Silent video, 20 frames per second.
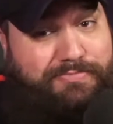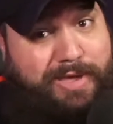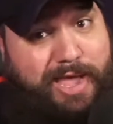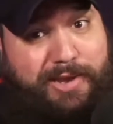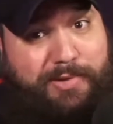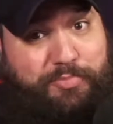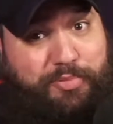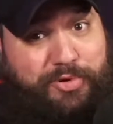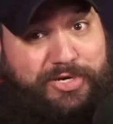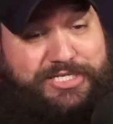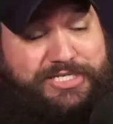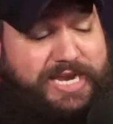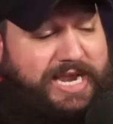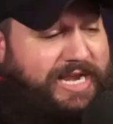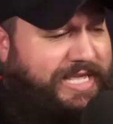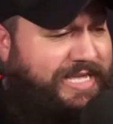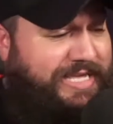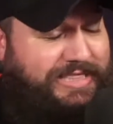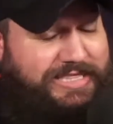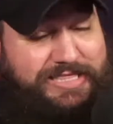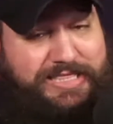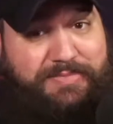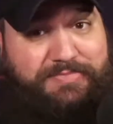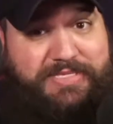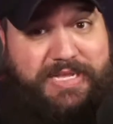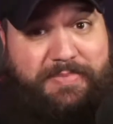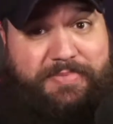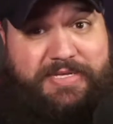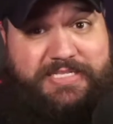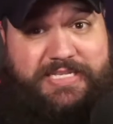I'd appreciate it. Hit the
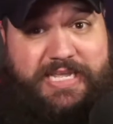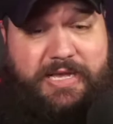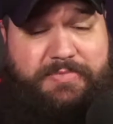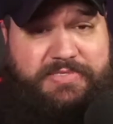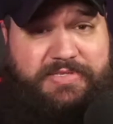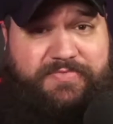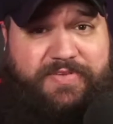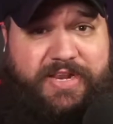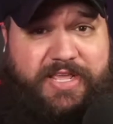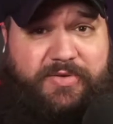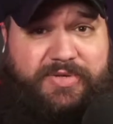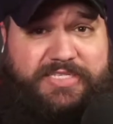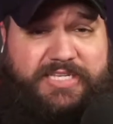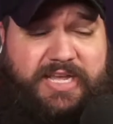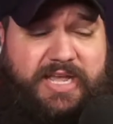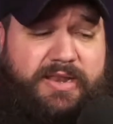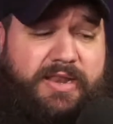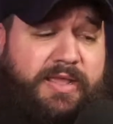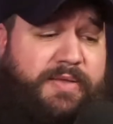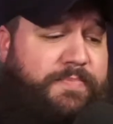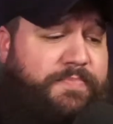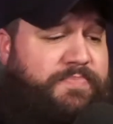thumbs up because it helps the video a ton.